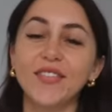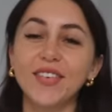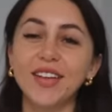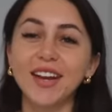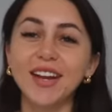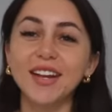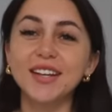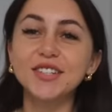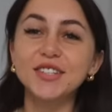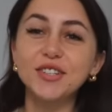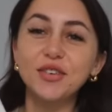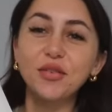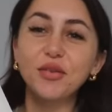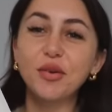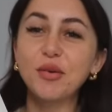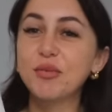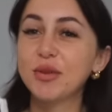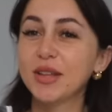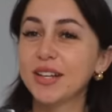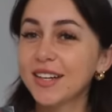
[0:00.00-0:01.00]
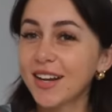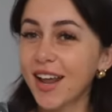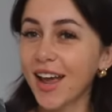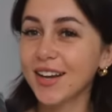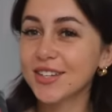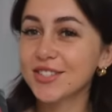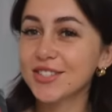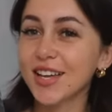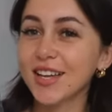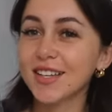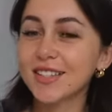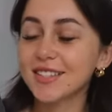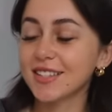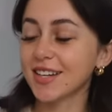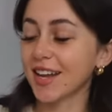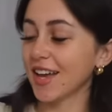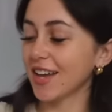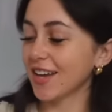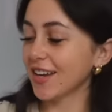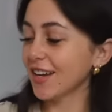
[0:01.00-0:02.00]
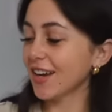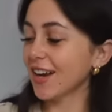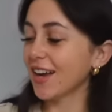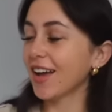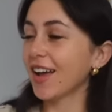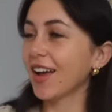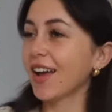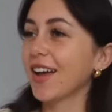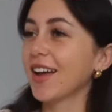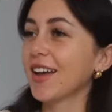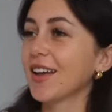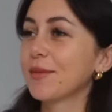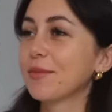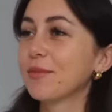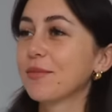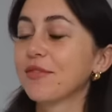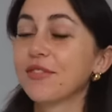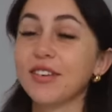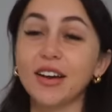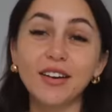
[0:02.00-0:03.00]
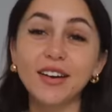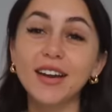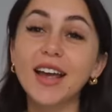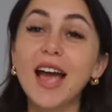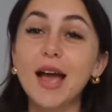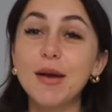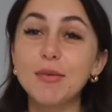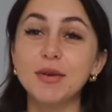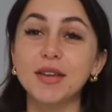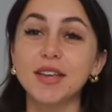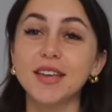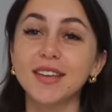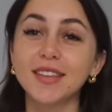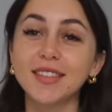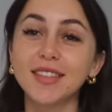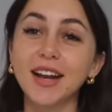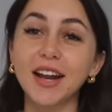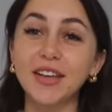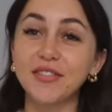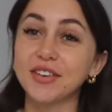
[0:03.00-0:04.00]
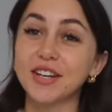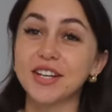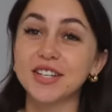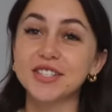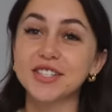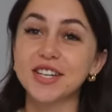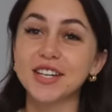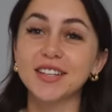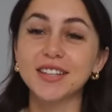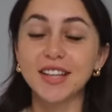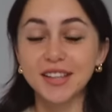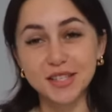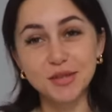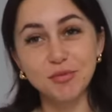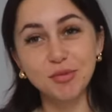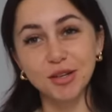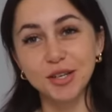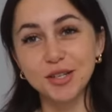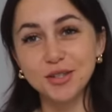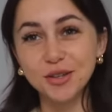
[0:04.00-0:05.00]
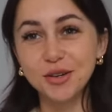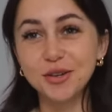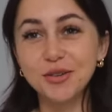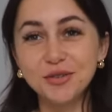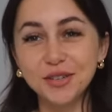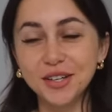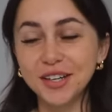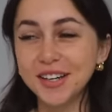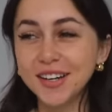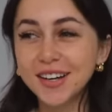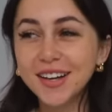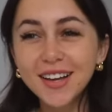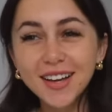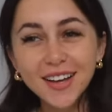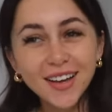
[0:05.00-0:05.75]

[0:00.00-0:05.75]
finished From Blood and Ash last night. I'm very happy that I finished it and that this book is over.